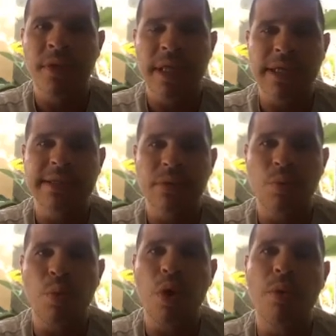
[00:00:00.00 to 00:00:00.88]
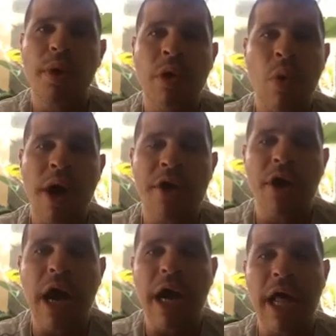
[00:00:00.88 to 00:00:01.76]
This will
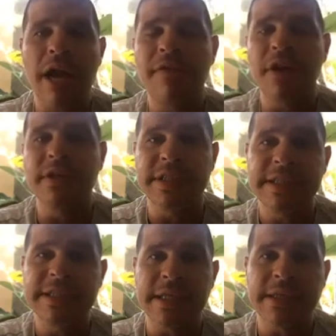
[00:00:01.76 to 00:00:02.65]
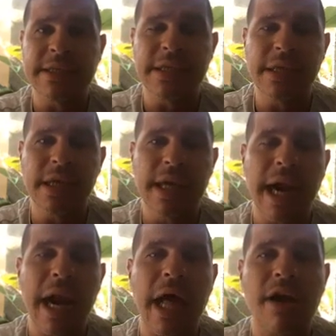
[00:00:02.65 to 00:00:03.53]
require a lot of consistency and
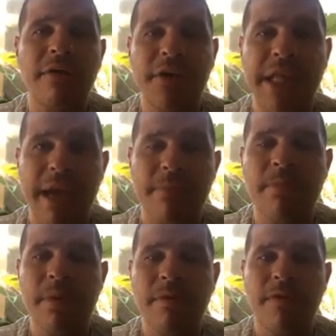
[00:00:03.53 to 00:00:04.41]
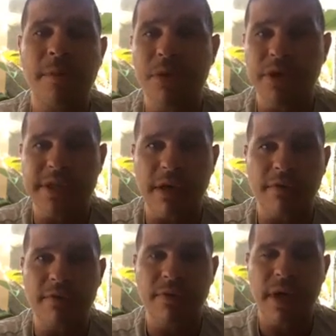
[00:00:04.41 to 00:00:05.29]
a lot of time from
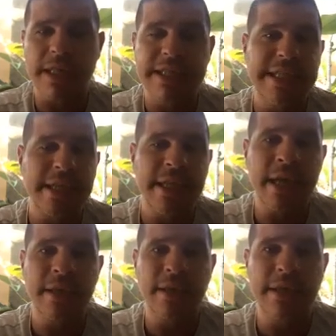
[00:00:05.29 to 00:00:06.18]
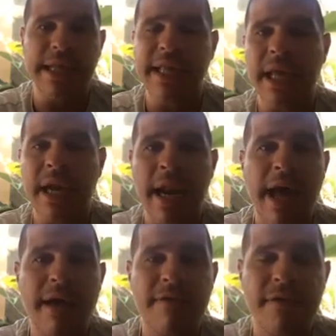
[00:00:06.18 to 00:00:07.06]
yourself. Understand that nothing in
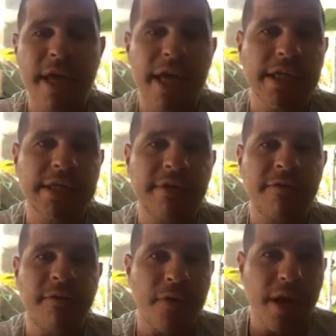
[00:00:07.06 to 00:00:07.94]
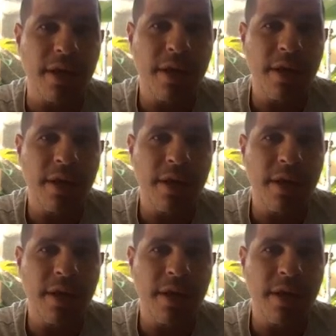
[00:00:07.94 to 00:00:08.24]
life is free.